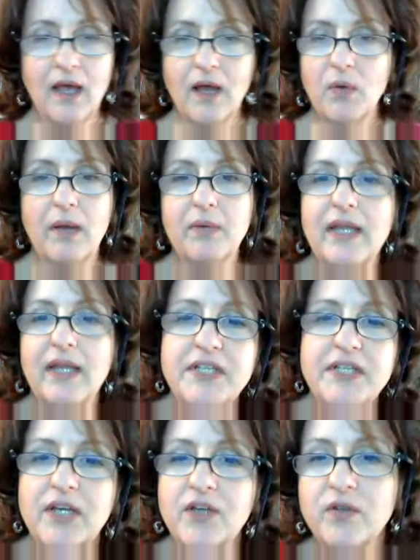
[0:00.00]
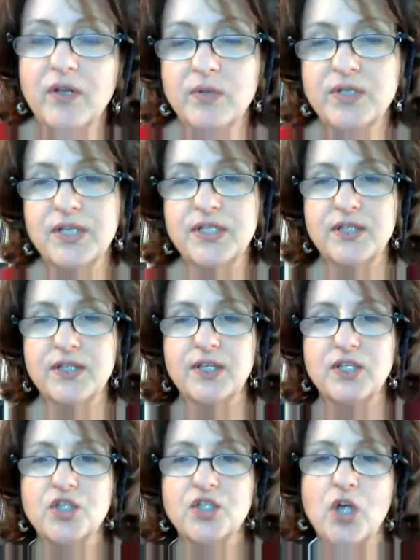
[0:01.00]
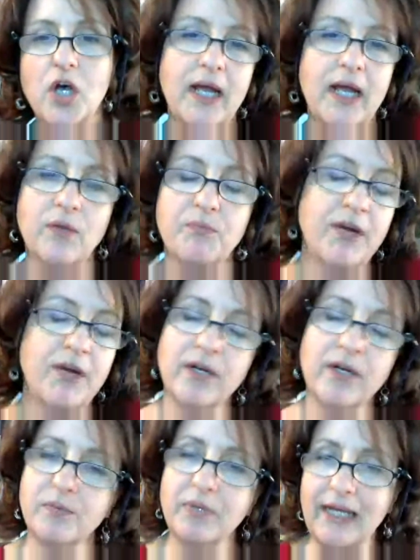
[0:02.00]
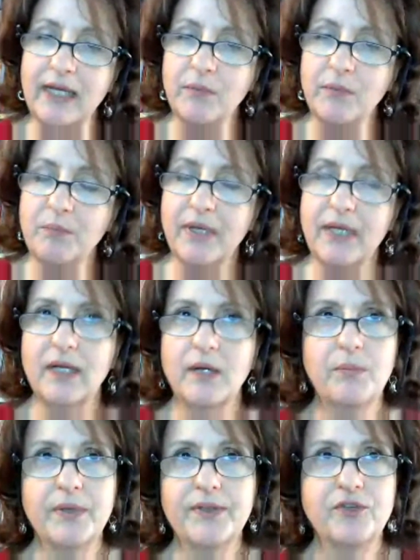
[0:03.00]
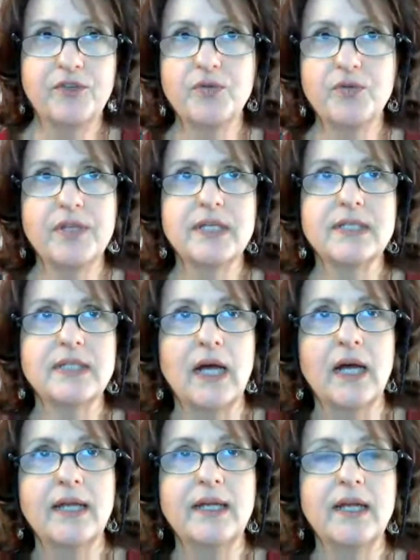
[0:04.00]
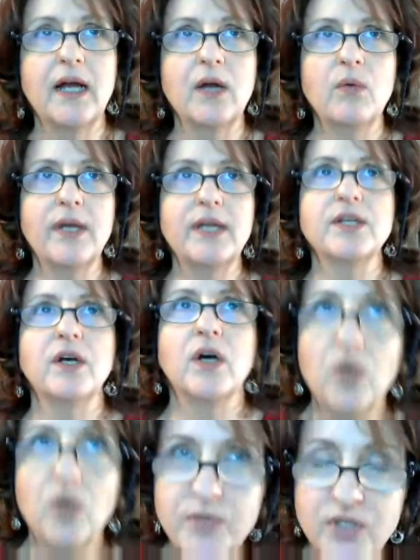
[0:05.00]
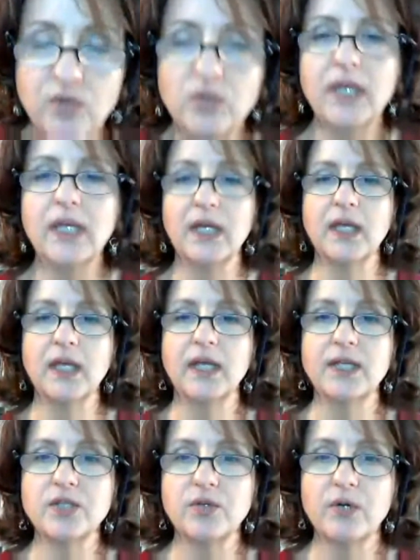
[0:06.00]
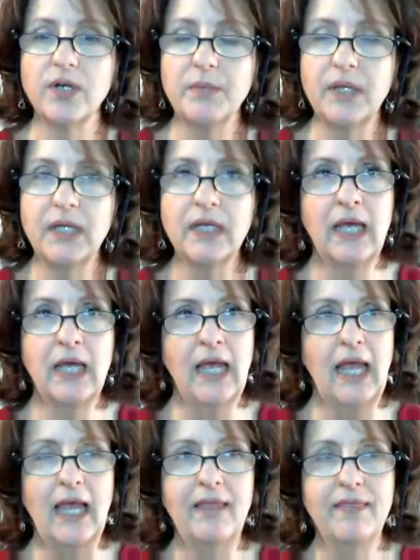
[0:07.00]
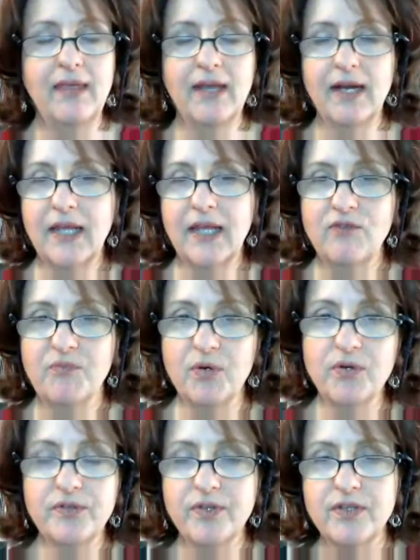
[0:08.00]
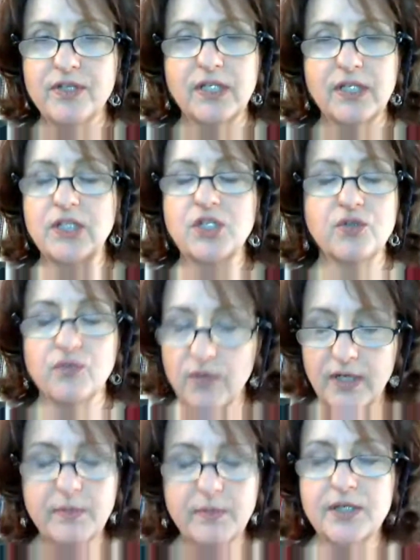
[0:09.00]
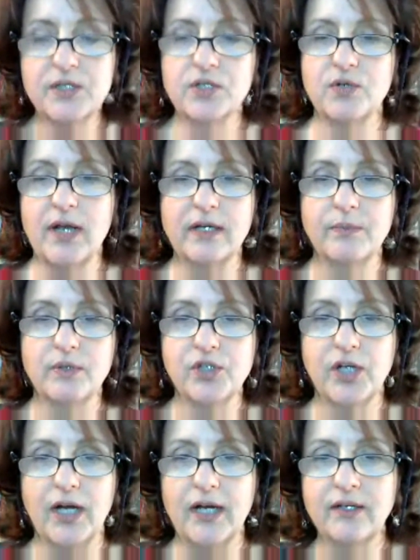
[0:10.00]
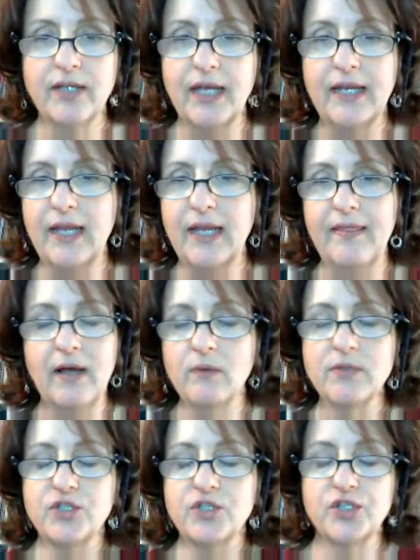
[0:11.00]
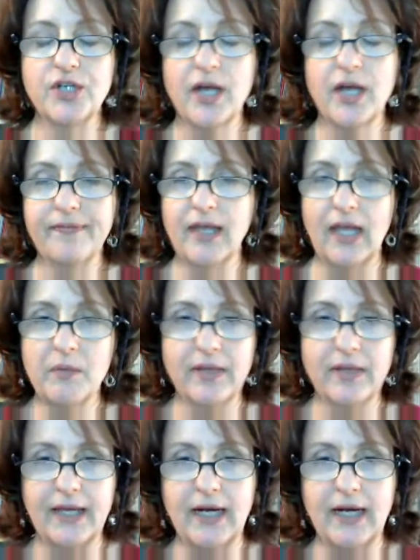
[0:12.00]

Well, I would love to tell you there was this thought out, prayed over plan, but the truth is I went into homeschooling kicking and screaming, and then I gave birth to this extremely distractible child, and that was just not the game plan.